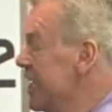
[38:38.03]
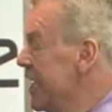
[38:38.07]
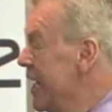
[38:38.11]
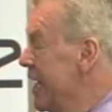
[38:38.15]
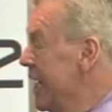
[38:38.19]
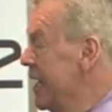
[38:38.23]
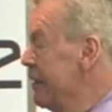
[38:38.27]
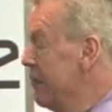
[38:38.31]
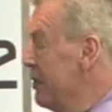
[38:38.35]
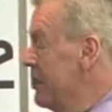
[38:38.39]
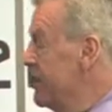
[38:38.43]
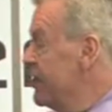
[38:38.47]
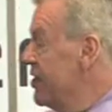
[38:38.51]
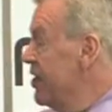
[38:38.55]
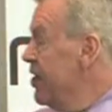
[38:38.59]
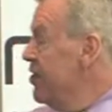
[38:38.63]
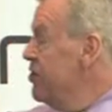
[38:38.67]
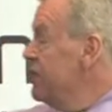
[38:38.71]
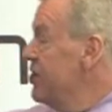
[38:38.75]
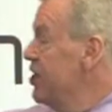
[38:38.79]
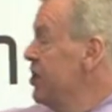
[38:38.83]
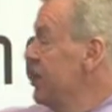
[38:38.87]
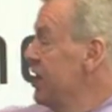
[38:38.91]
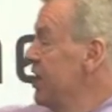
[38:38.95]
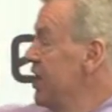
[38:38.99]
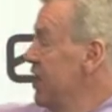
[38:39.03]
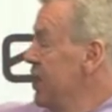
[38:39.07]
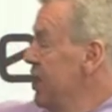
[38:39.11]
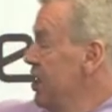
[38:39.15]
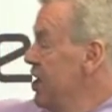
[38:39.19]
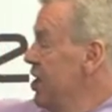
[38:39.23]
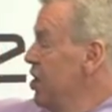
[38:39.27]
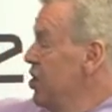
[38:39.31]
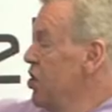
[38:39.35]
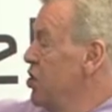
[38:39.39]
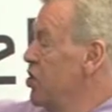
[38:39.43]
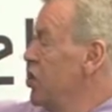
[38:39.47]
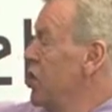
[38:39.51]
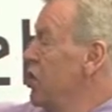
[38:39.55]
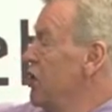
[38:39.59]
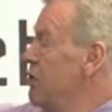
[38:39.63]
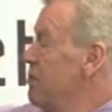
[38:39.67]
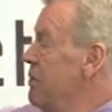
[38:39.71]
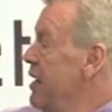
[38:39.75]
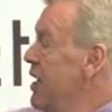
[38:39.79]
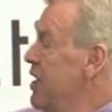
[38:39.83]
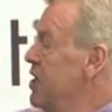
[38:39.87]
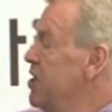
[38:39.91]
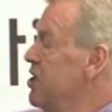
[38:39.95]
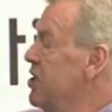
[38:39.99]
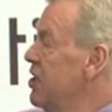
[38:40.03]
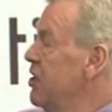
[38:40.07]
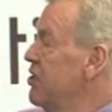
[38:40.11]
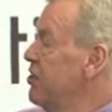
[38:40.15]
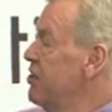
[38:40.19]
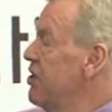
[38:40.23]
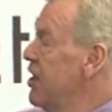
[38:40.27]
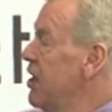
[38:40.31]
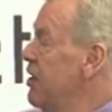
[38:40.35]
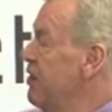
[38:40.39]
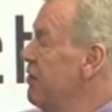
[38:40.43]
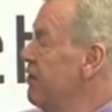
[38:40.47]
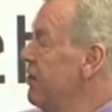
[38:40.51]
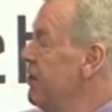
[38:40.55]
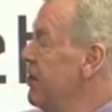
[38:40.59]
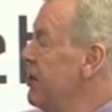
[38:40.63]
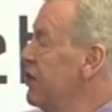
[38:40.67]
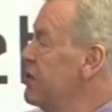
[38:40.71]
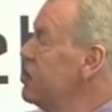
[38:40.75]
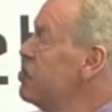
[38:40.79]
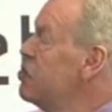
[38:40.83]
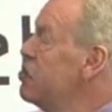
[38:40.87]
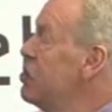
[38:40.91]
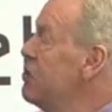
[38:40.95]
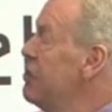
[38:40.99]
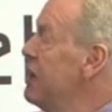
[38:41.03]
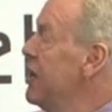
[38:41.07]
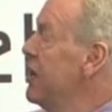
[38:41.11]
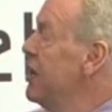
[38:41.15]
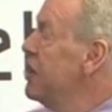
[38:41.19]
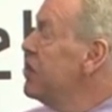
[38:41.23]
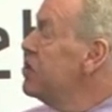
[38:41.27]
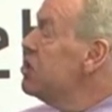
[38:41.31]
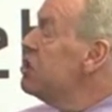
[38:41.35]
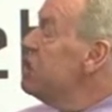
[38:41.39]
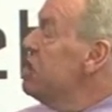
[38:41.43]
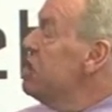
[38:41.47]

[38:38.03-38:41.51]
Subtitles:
Anyway, so those are the two major thyroid hormones.